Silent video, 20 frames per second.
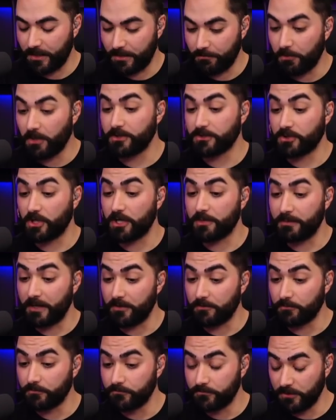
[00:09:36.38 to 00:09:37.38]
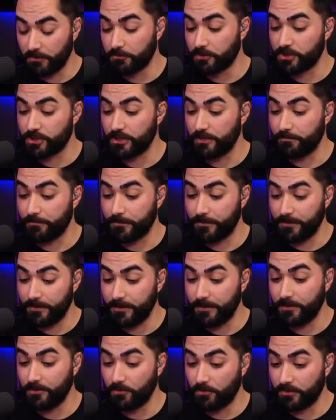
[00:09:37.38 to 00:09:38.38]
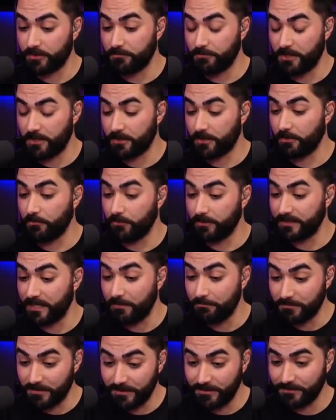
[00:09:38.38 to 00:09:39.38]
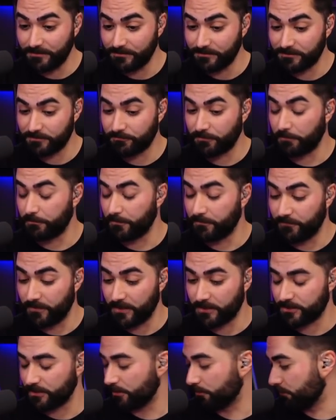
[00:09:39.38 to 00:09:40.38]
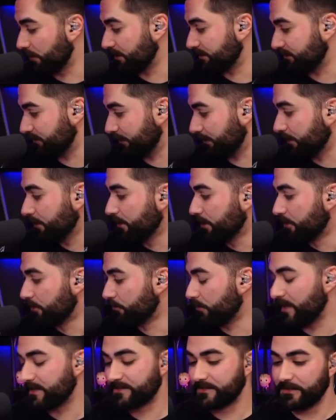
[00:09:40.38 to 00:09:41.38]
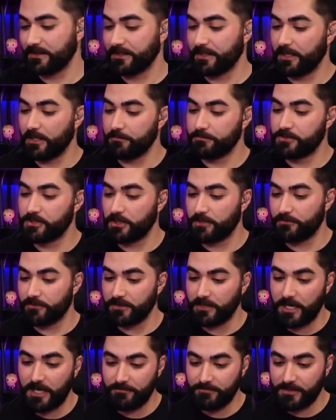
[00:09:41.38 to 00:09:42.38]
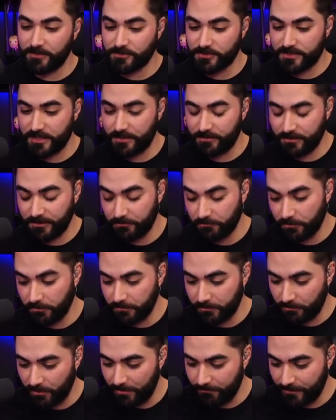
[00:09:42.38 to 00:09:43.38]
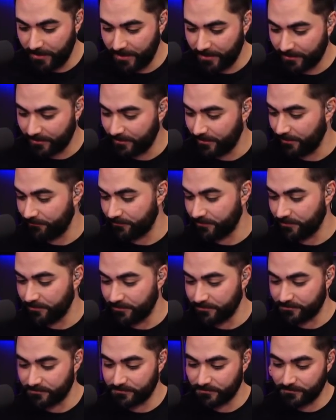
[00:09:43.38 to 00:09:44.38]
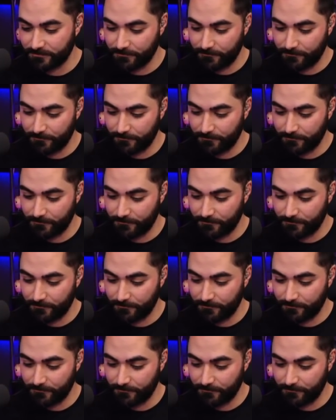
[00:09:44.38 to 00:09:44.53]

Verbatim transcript: I want to talk about viewership in North America and what that means for professional wrestling. Wrestling Observer Live, Andrew Zarian here. We'll be right back after this.